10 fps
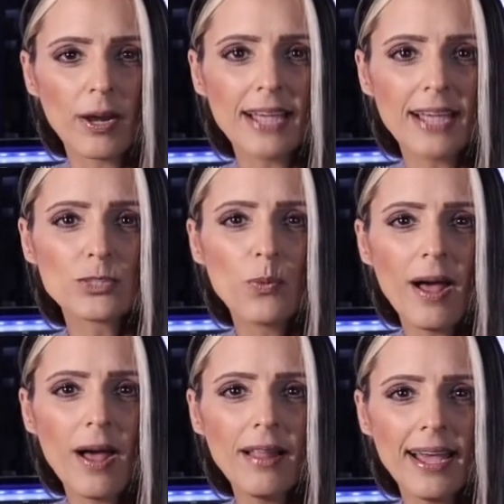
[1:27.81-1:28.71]
as
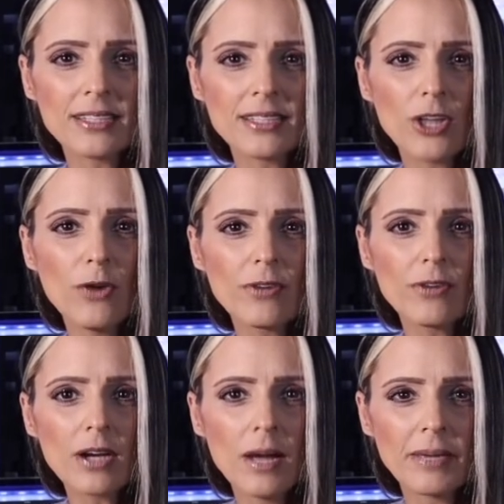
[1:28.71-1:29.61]
well as
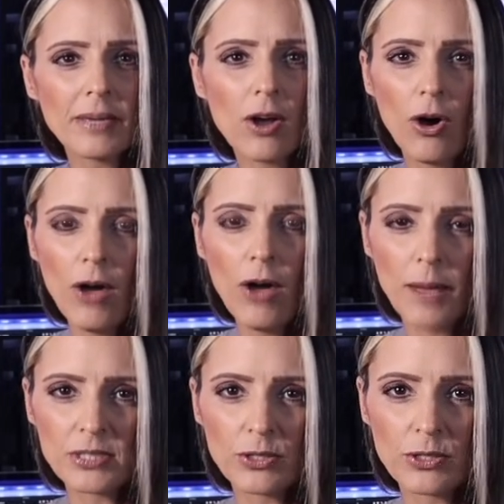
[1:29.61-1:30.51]
overcoming all
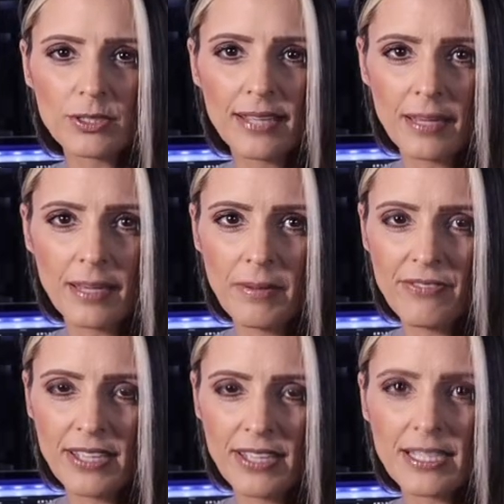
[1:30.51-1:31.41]
obstacles that they may
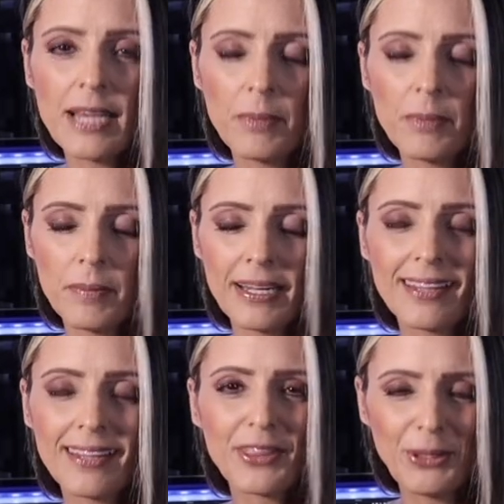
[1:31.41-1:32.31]
face implementing
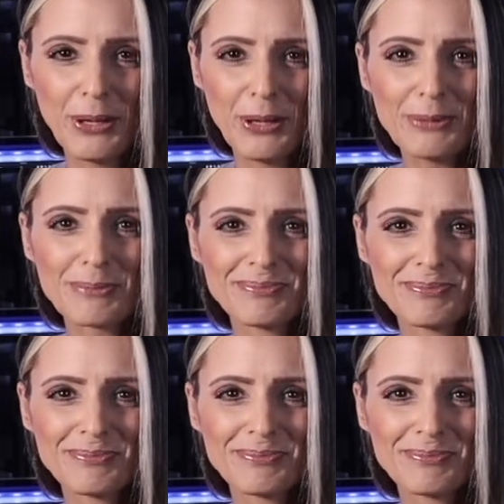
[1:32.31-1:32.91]
the loan.